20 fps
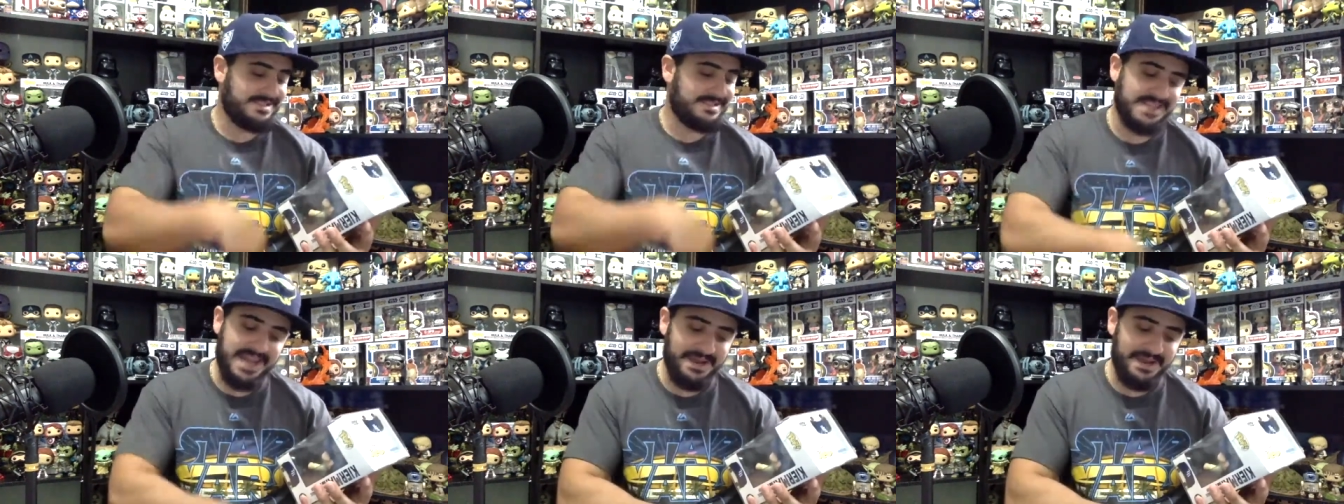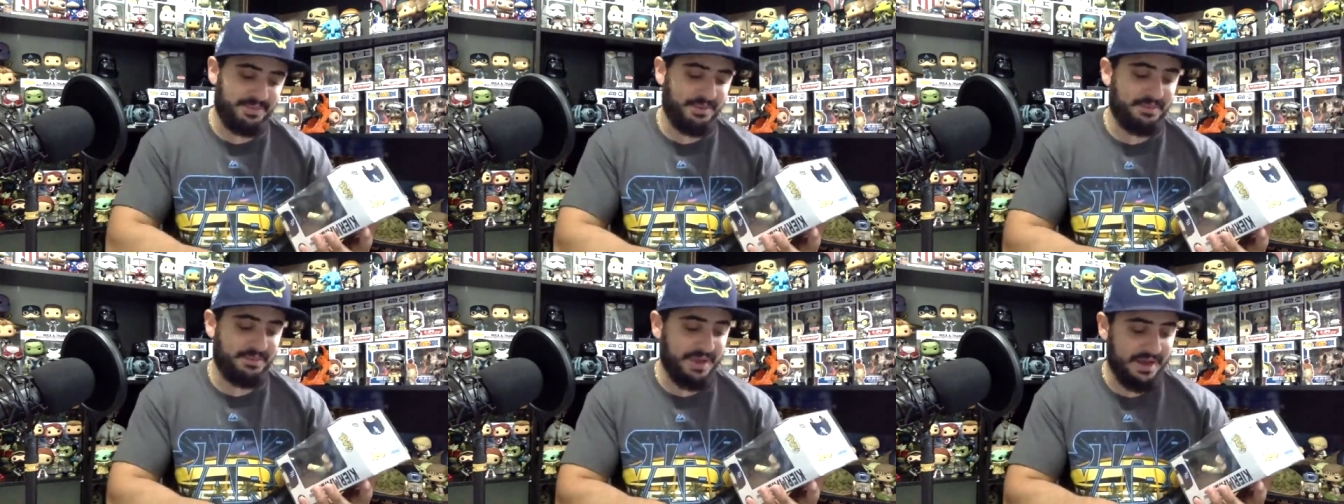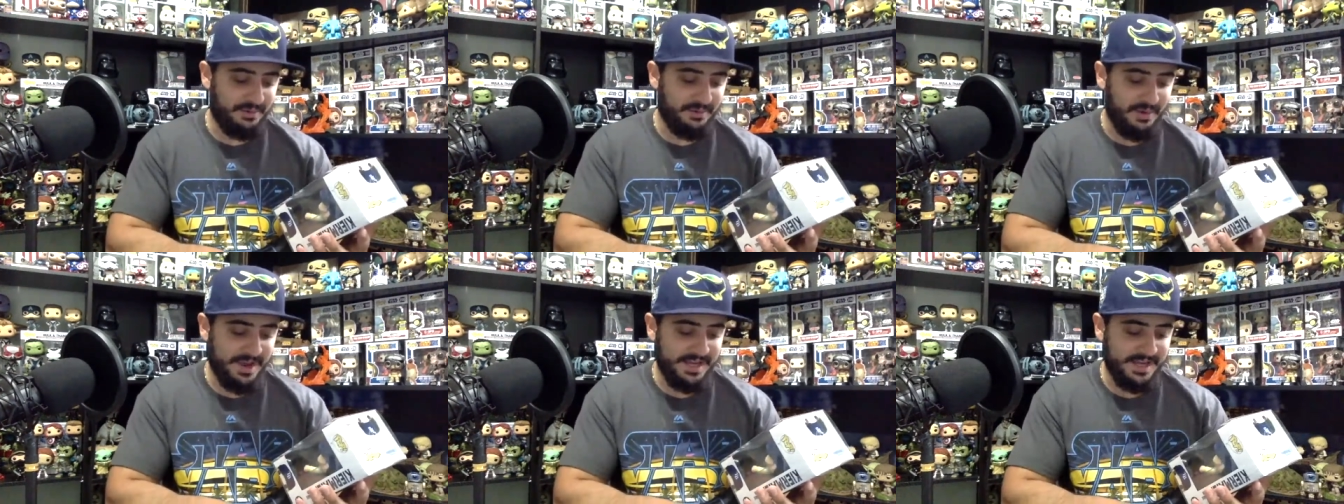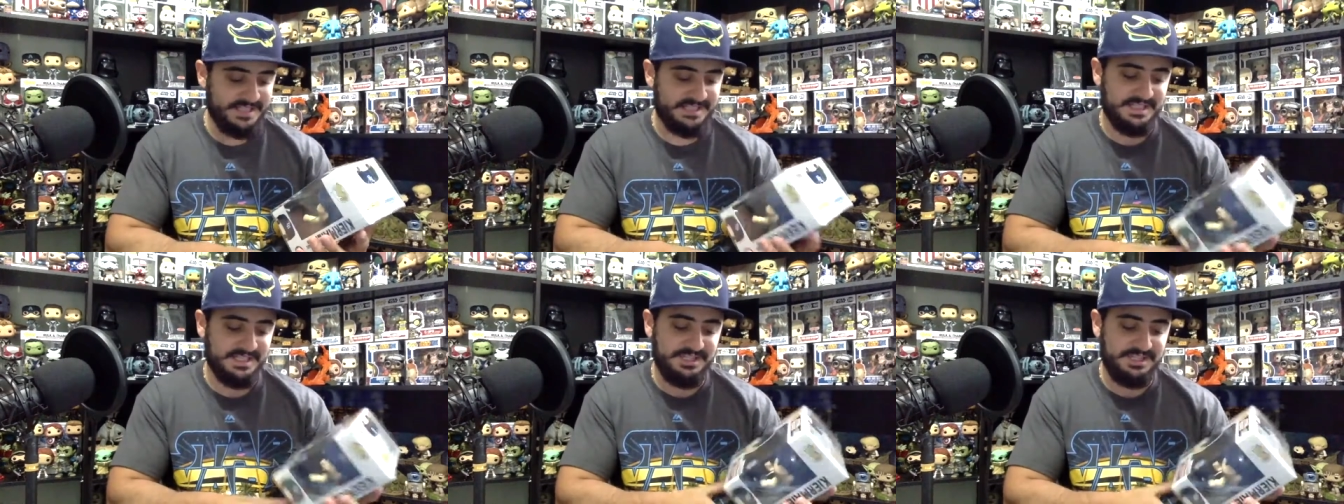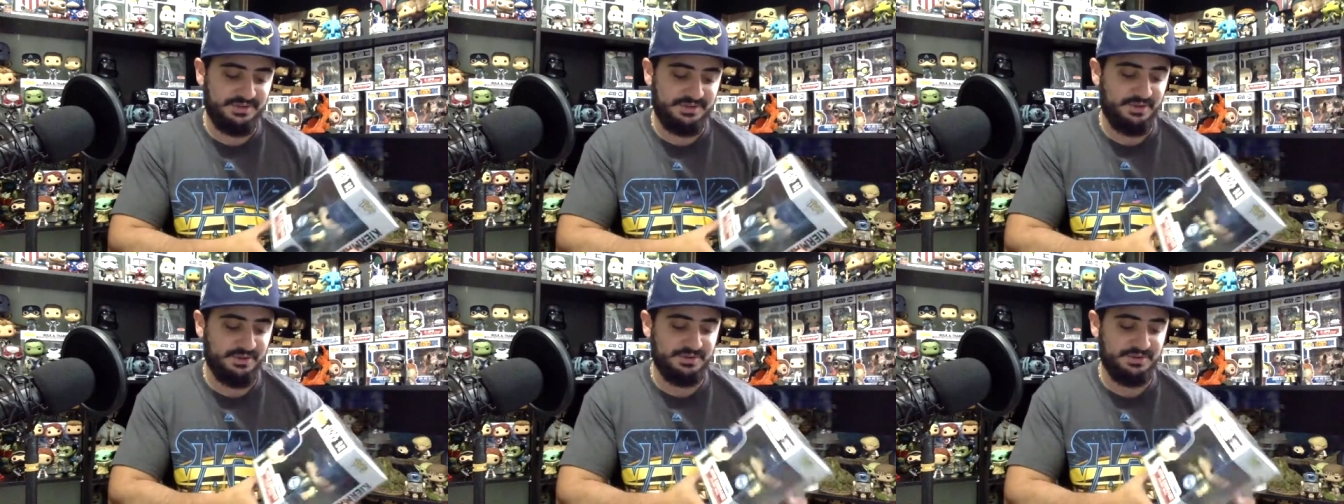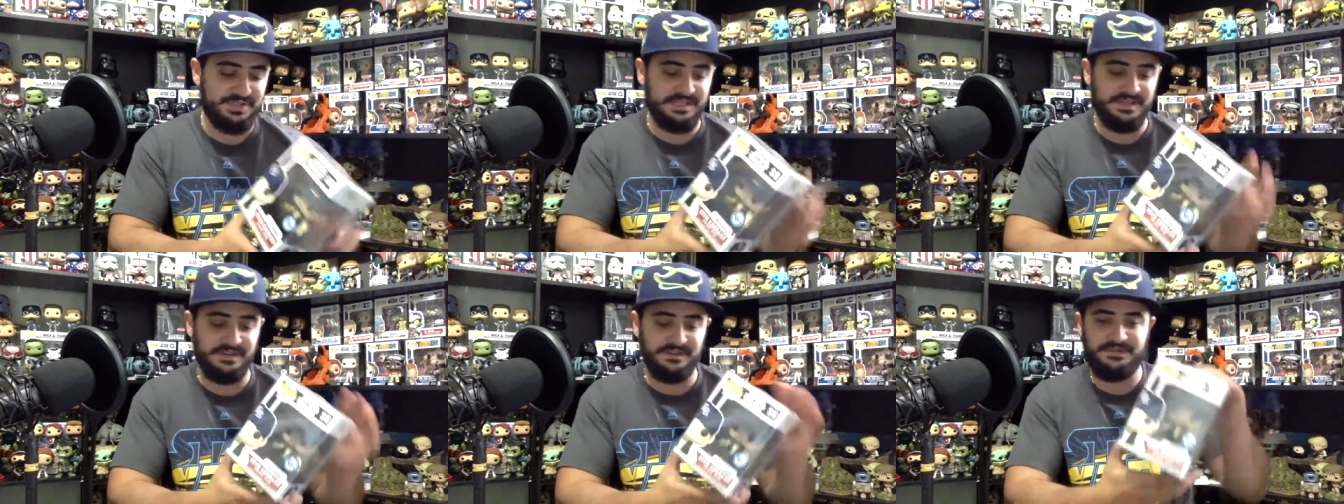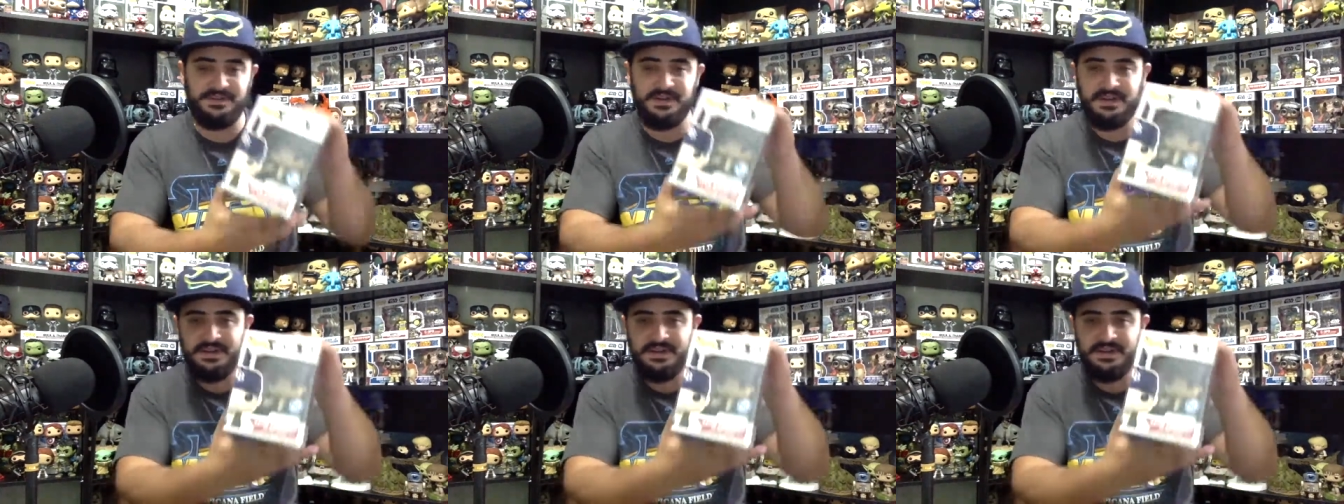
Tampa Bay Rays exclusive